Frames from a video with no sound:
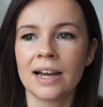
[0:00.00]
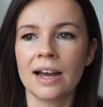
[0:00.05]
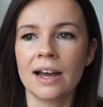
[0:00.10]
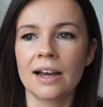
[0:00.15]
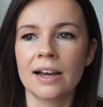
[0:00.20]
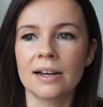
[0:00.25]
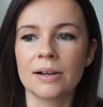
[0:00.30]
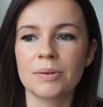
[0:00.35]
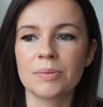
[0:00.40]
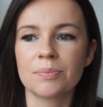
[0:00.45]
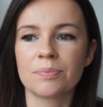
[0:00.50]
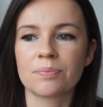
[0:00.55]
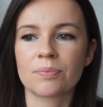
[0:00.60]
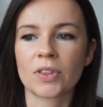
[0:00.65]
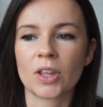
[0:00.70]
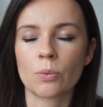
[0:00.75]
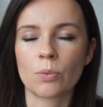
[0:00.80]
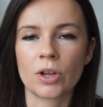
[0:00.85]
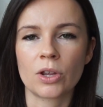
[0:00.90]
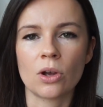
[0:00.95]

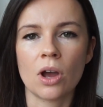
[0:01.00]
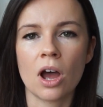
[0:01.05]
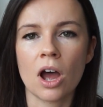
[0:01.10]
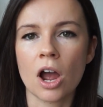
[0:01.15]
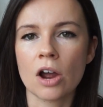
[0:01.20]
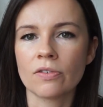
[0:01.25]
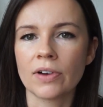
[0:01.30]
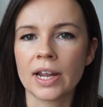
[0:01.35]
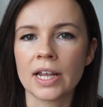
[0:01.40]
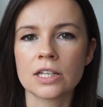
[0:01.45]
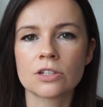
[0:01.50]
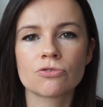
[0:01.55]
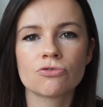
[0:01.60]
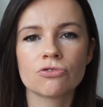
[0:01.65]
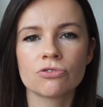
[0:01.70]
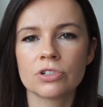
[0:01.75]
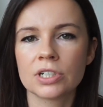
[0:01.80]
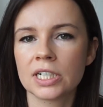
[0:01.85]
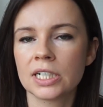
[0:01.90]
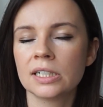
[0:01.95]
where your heart rate is
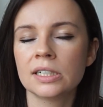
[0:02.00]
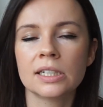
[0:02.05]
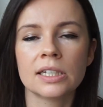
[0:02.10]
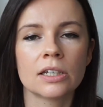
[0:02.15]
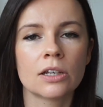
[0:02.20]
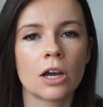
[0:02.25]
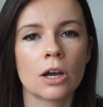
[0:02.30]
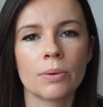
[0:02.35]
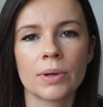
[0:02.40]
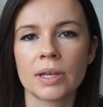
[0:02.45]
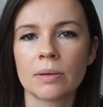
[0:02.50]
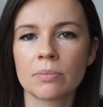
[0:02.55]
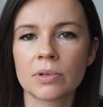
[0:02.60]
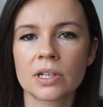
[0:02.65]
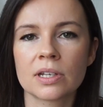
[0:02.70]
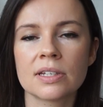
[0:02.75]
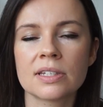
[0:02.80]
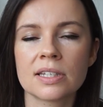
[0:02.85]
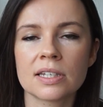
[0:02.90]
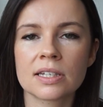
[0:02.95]
really going,
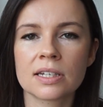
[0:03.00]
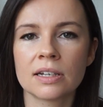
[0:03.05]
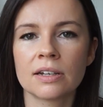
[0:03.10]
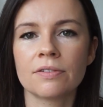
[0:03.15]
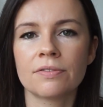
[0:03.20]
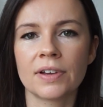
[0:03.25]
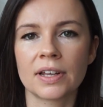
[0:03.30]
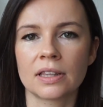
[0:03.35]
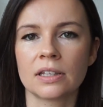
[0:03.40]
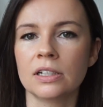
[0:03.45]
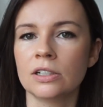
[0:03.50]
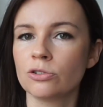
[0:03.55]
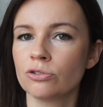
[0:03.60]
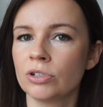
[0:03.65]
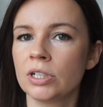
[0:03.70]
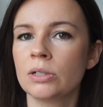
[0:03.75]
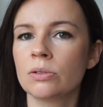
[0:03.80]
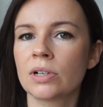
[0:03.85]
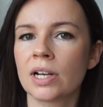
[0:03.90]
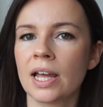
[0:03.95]
because this can affect the
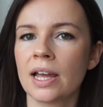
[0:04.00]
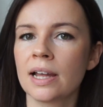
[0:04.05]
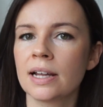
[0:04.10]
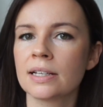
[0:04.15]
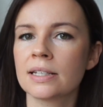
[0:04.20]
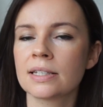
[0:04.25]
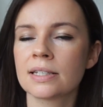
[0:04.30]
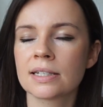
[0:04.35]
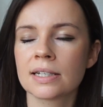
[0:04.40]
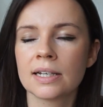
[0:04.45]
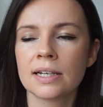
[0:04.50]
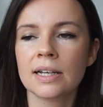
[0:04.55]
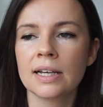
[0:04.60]
adrenal glands